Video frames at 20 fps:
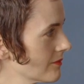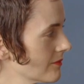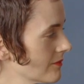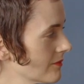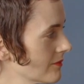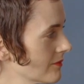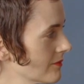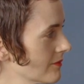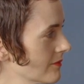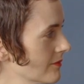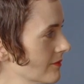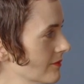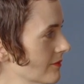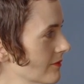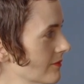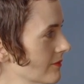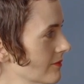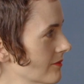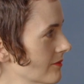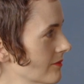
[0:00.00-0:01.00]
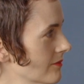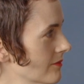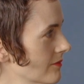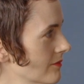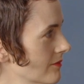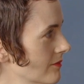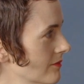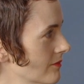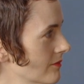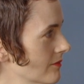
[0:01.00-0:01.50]

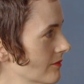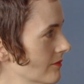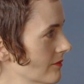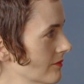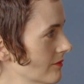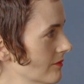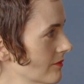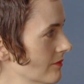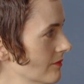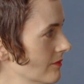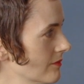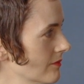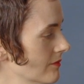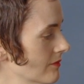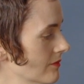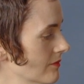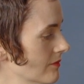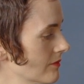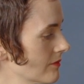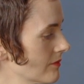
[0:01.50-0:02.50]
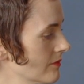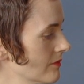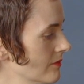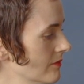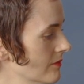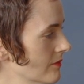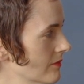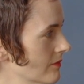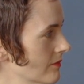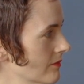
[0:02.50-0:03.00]

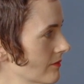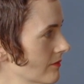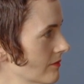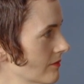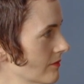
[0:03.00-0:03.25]
(not speaking)